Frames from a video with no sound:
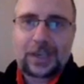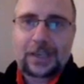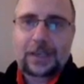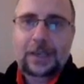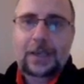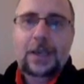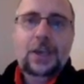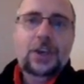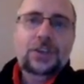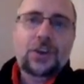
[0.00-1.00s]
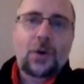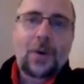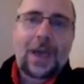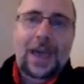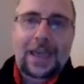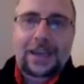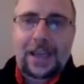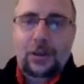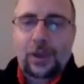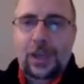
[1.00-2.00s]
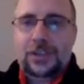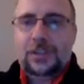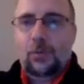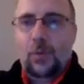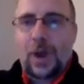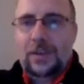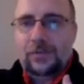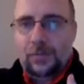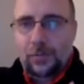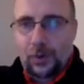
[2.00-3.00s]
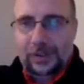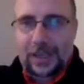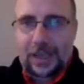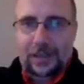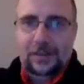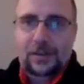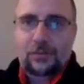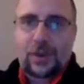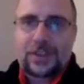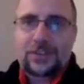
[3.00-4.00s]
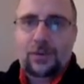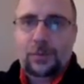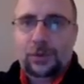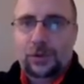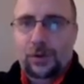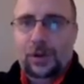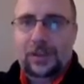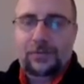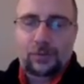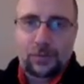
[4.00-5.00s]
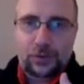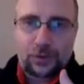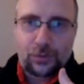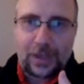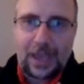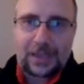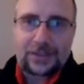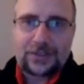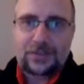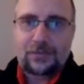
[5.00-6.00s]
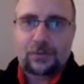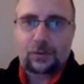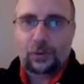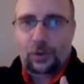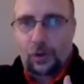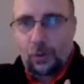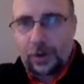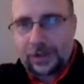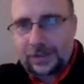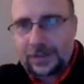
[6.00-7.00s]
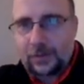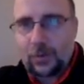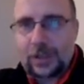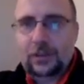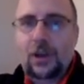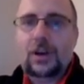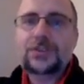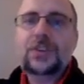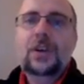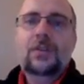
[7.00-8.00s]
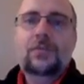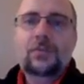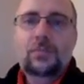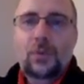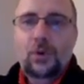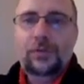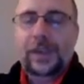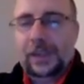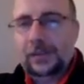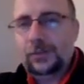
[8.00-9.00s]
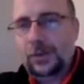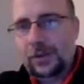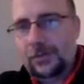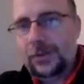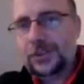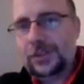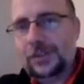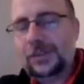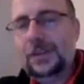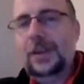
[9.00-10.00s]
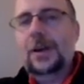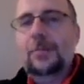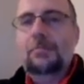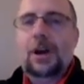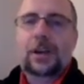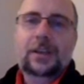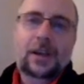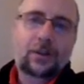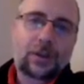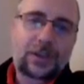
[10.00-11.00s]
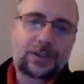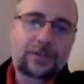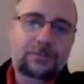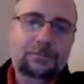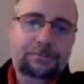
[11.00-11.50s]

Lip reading: A. So any allocation away from point A creates an opportunity for mutual gains, for lowering the deadweight loss, for moving to an efficient market allocation.